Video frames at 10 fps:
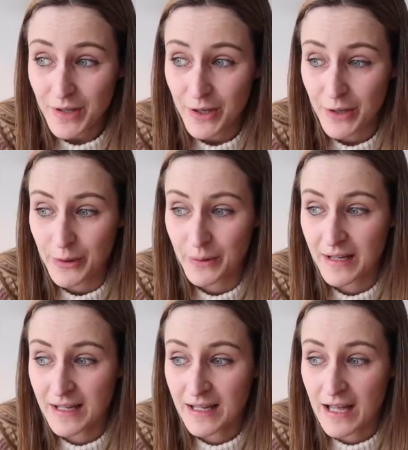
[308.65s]
who
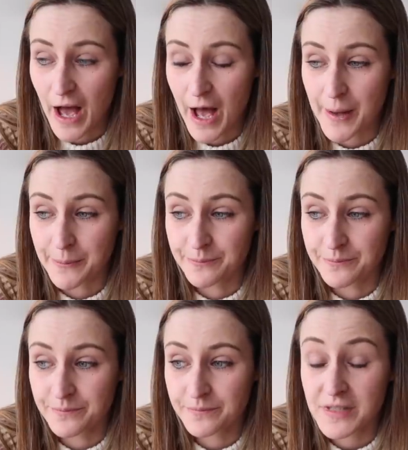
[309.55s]
um,
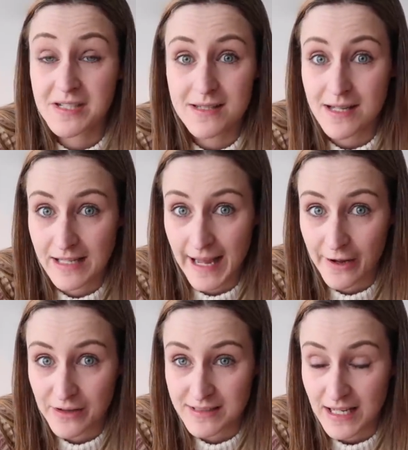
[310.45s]
designed the
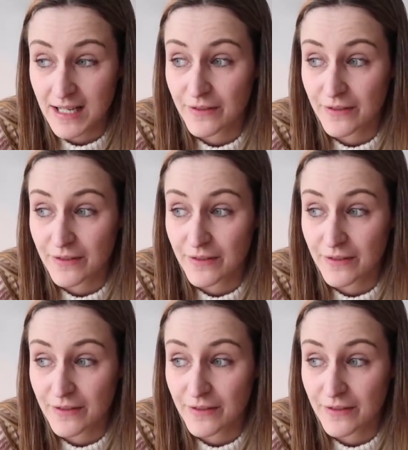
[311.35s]
Aosta.